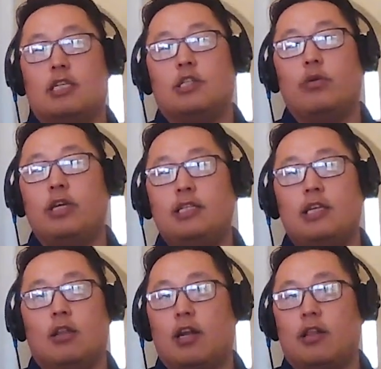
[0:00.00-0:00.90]
It's so easy.
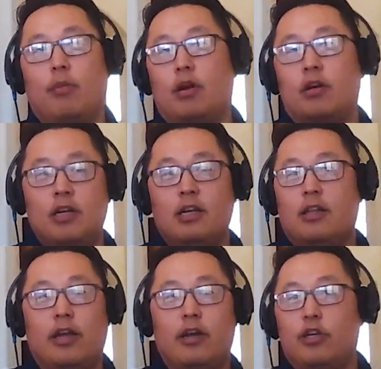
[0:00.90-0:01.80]
A lot of them are
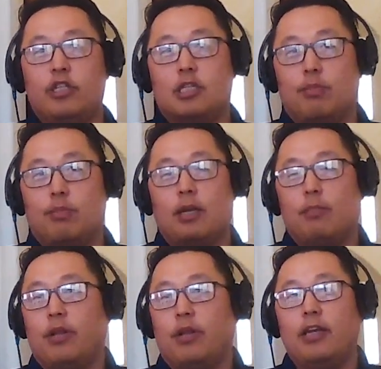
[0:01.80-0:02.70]
there. You can just plug
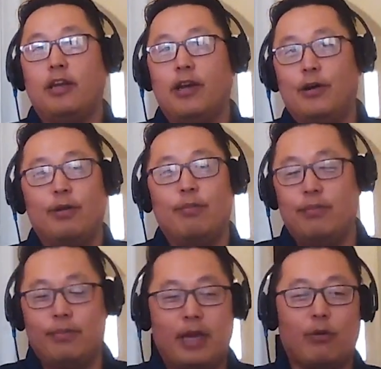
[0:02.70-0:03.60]
and play, and
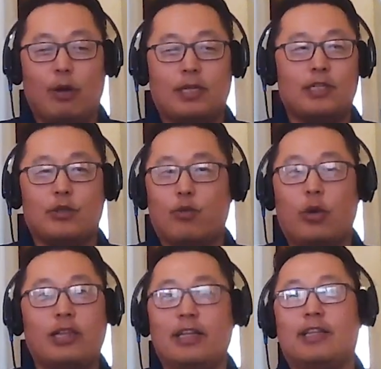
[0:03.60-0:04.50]
make websites
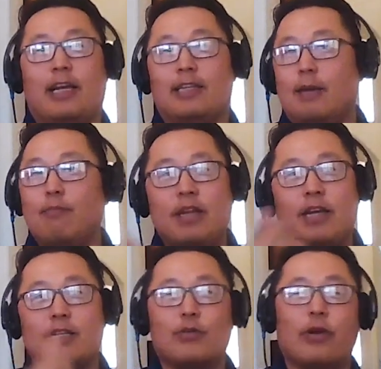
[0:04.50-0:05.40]
quickly in like 10
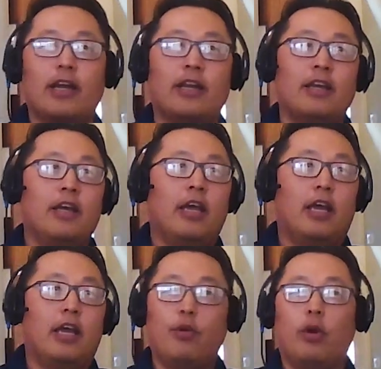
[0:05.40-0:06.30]
minutes, right?
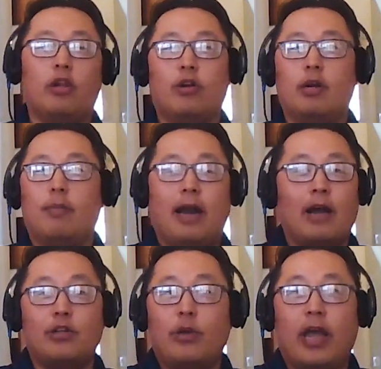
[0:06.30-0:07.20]
And if you want to learn about
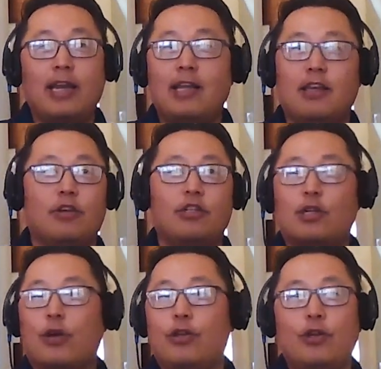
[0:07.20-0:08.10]
how to do anything, you
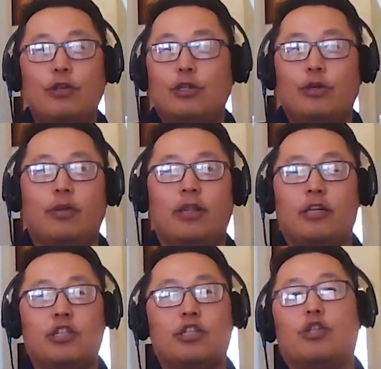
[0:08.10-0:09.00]
just go to YouTube.
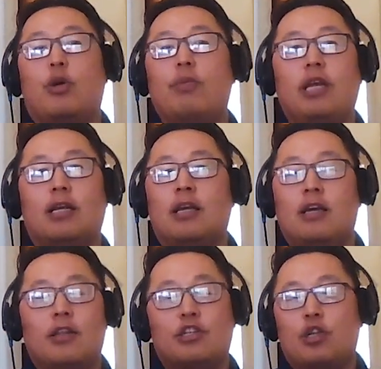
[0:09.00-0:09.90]
There's
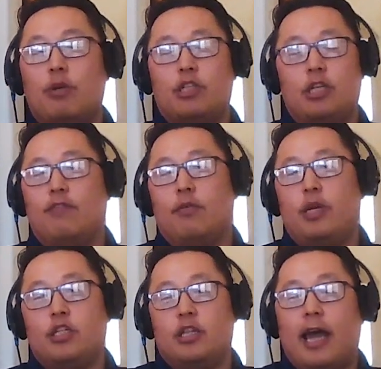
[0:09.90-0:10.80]
so much
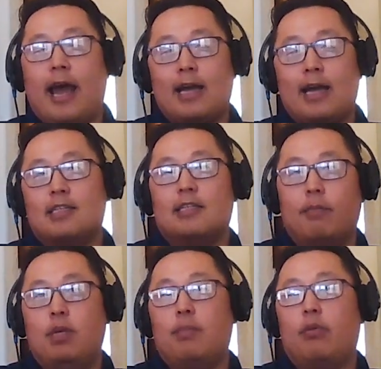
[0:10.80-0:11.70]
information. The access
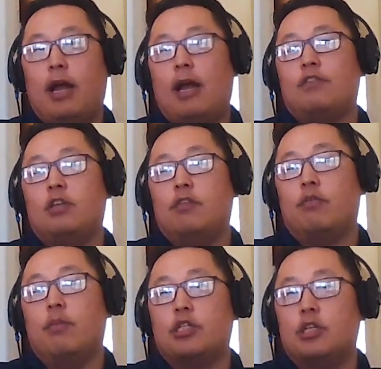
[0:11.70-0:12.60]
that people have to
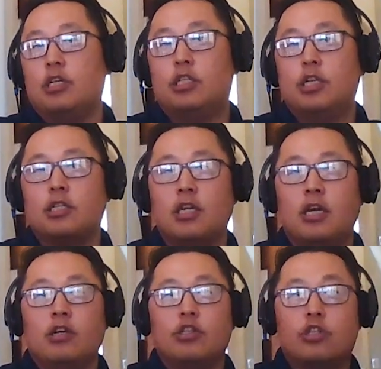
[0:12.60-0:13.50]
information is just
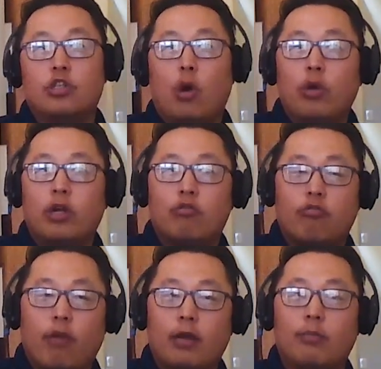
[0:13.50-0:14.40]
so
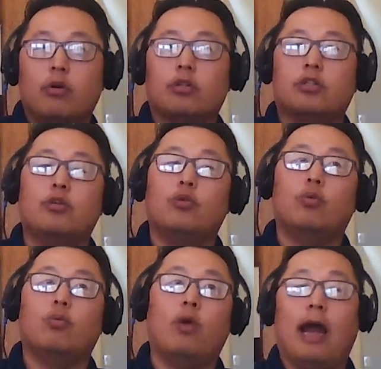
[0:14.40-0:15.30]
incredible
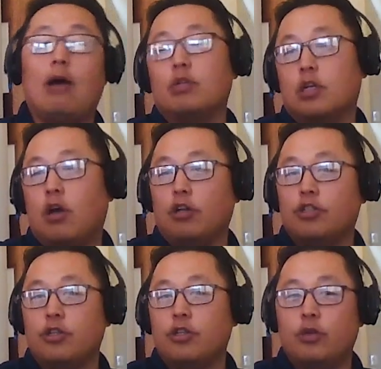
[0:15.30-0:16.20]
to when I was a college
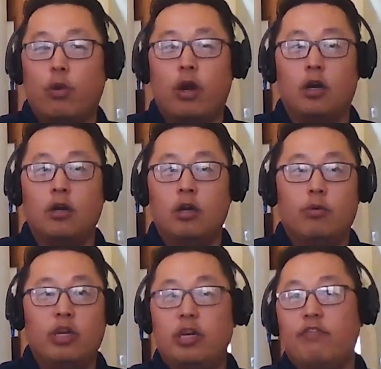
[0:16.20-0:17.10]
student, where
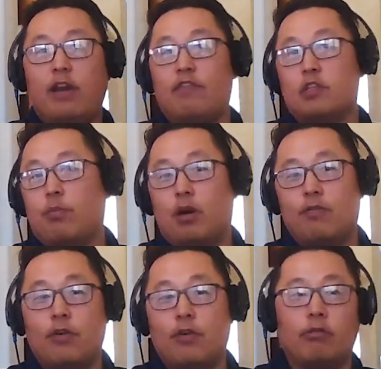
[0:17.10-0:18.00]
we didn't even have a
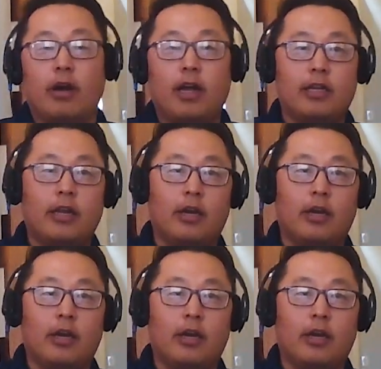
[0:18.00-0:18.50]
smartphone, right?